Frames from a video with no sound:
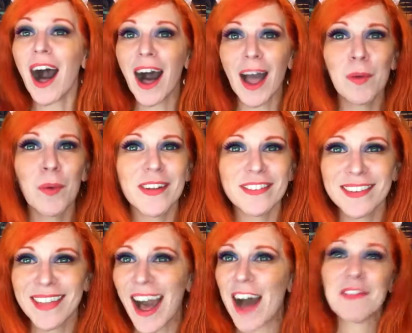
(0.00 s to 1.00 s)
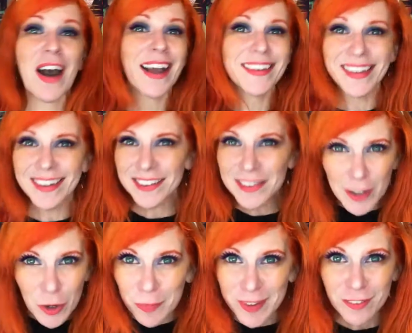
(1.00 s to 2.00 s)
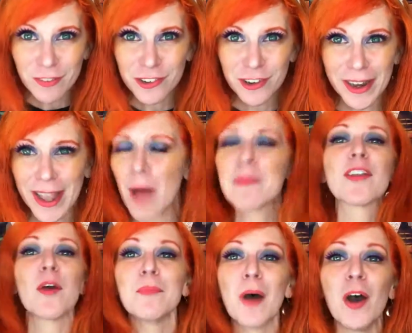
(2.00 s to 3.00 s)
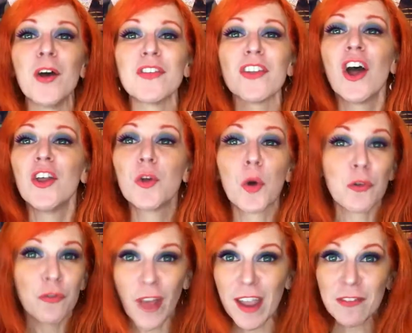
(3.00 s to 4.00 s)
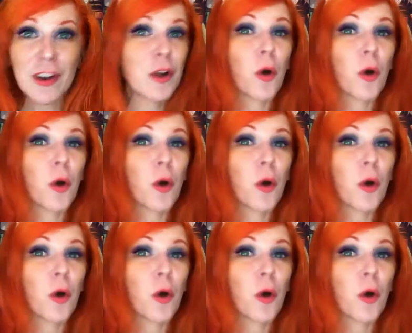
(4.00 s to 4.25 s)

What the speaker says: I want to laugh. I need a little bit of cheering up. So post your favorite